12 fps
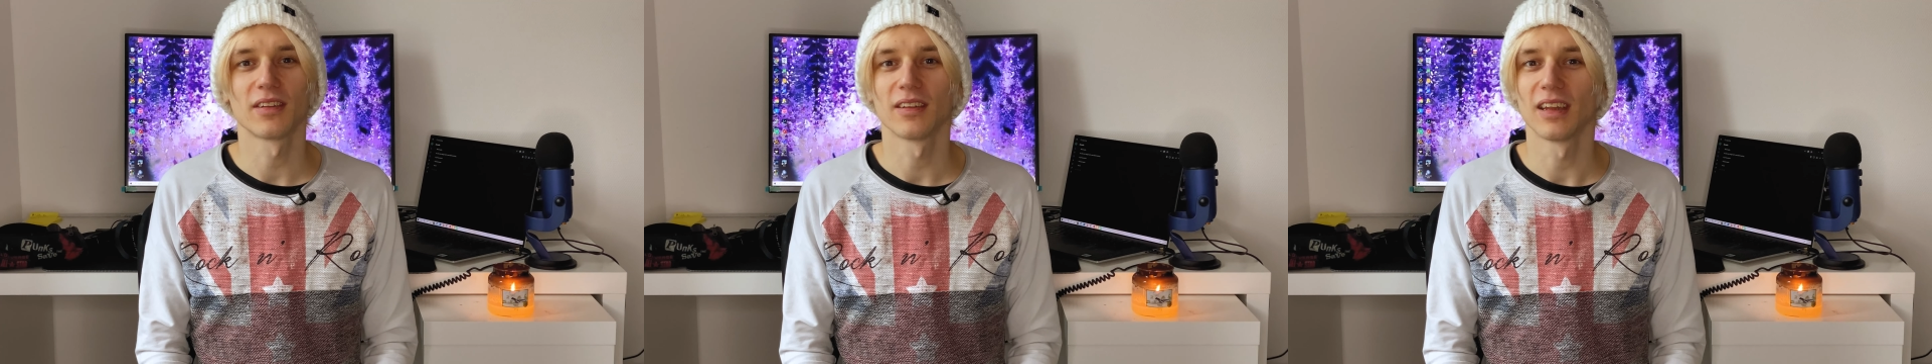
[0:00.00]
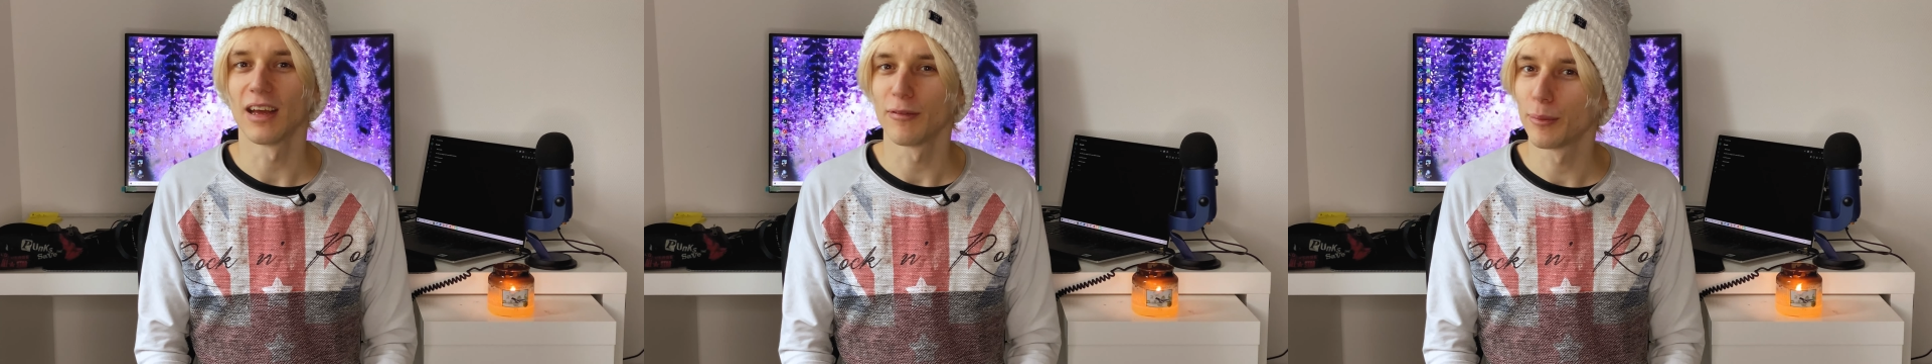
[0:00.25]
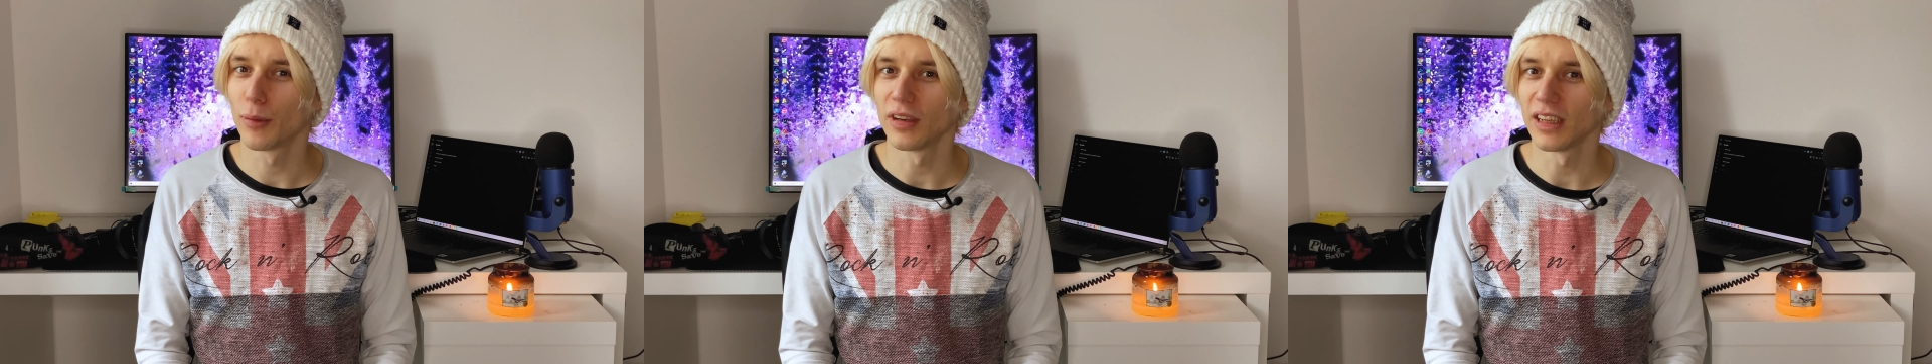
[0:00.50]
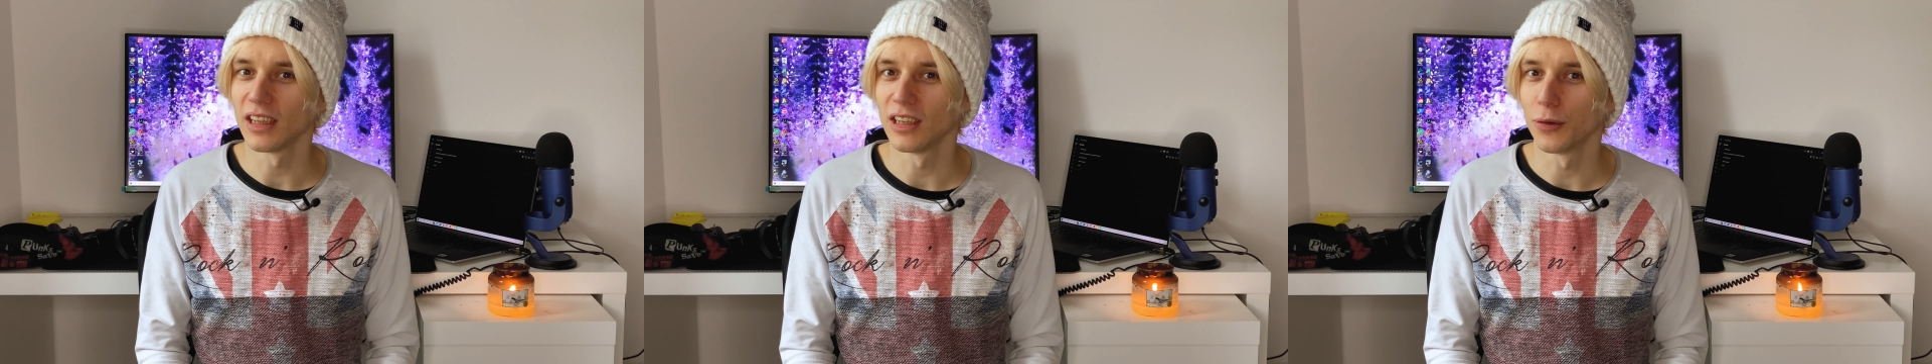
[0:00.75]

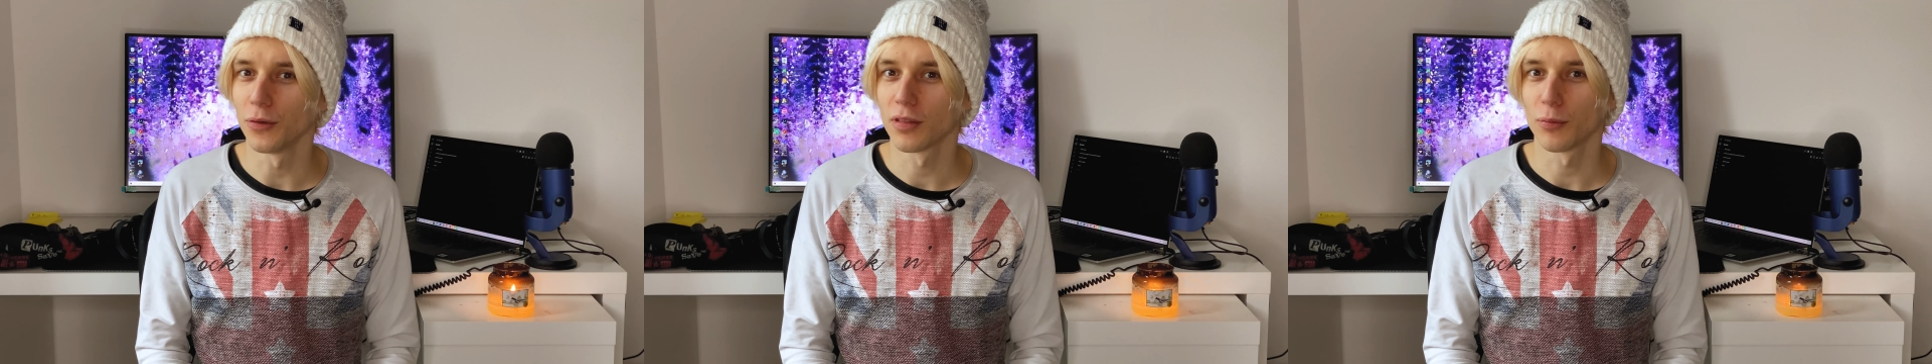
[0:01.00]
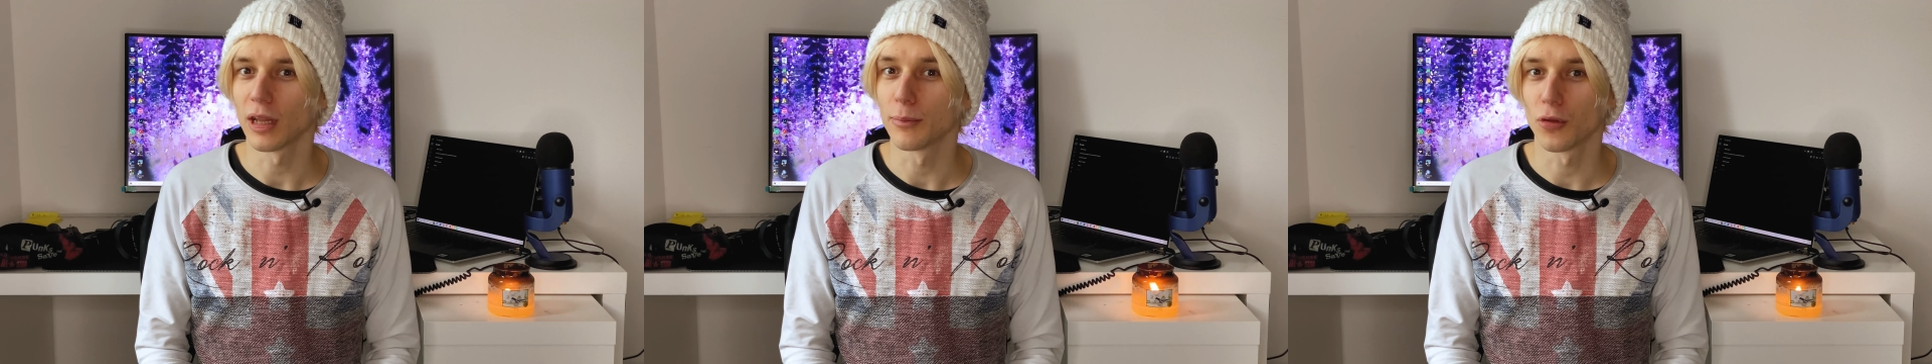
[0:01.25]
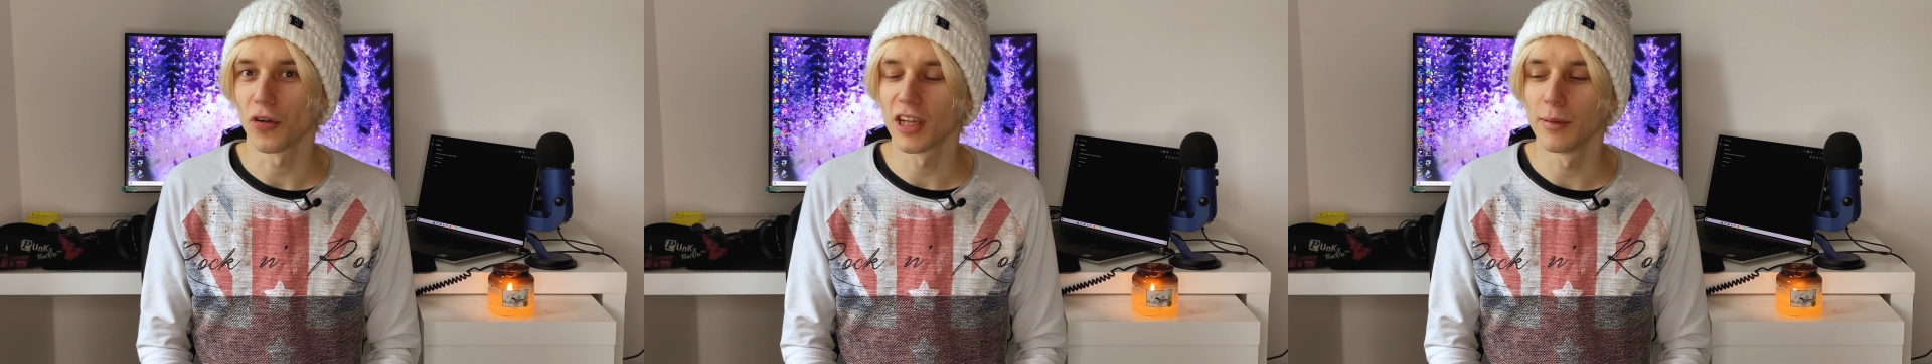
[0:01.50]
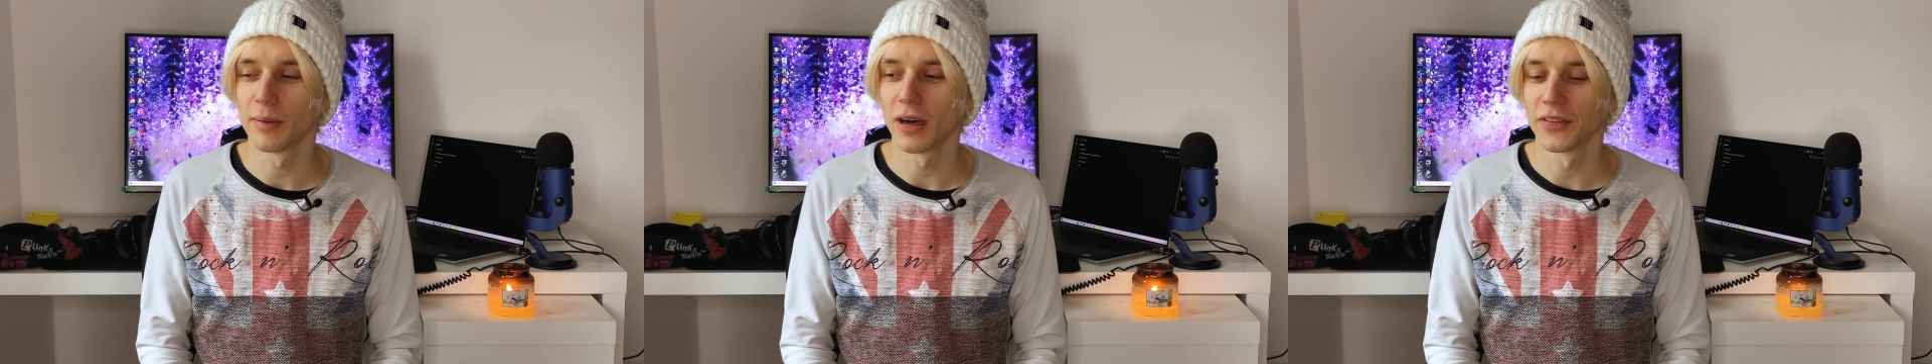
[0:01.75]
everybody knows what I'm talking
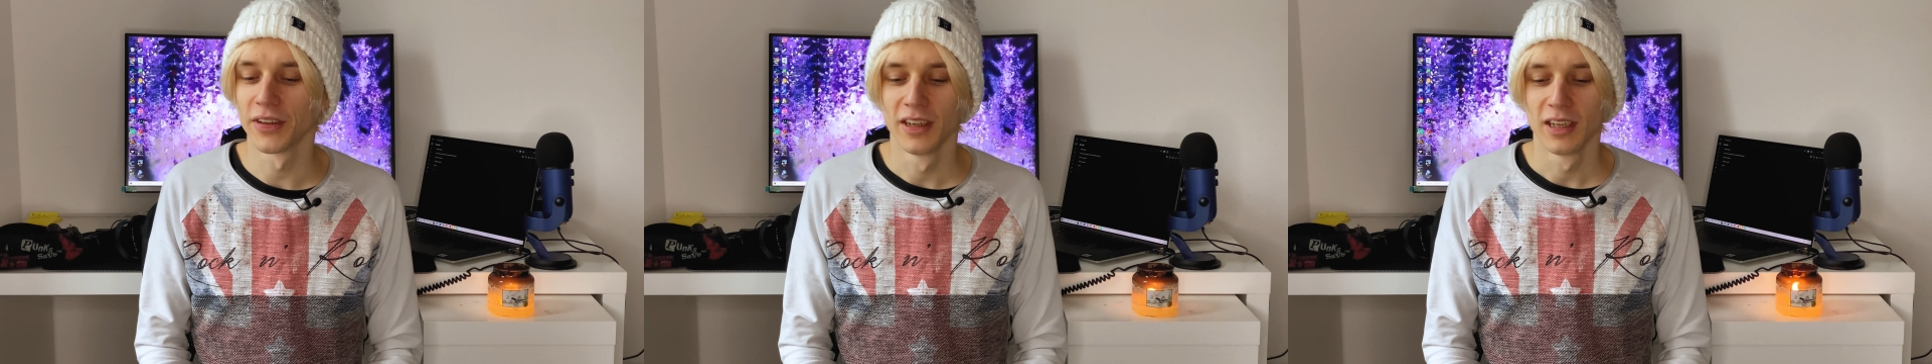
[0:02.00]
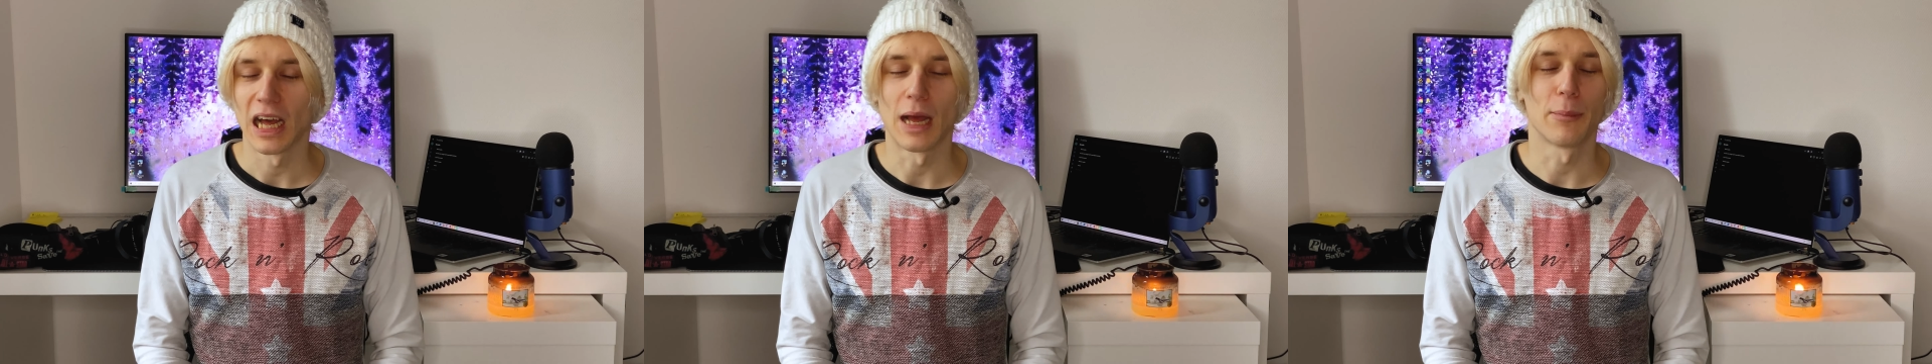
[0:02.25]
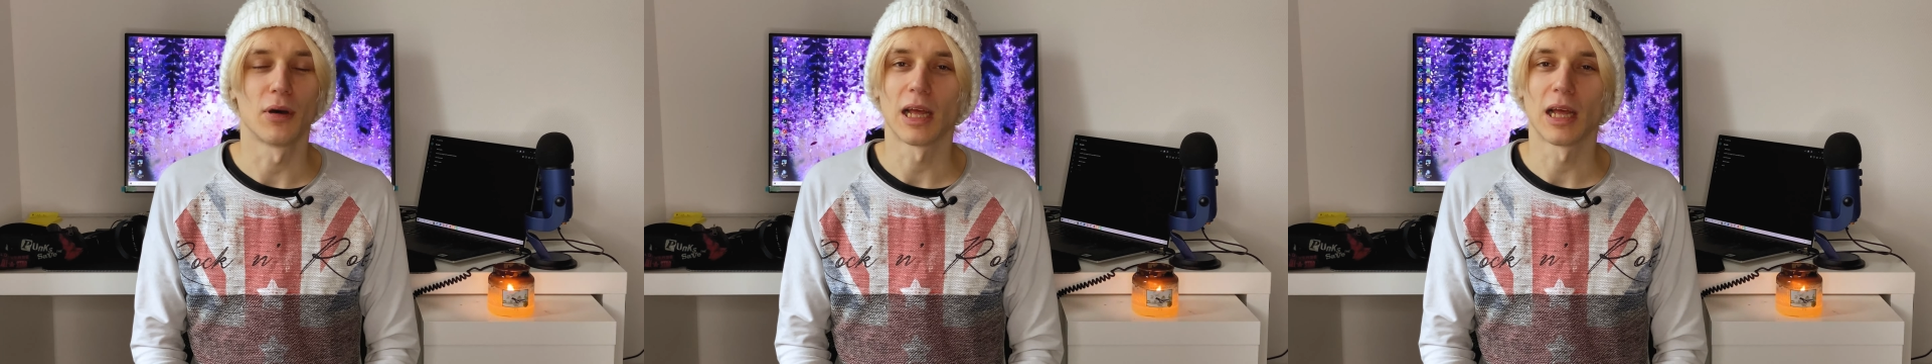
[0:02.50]
about, uh, but I'm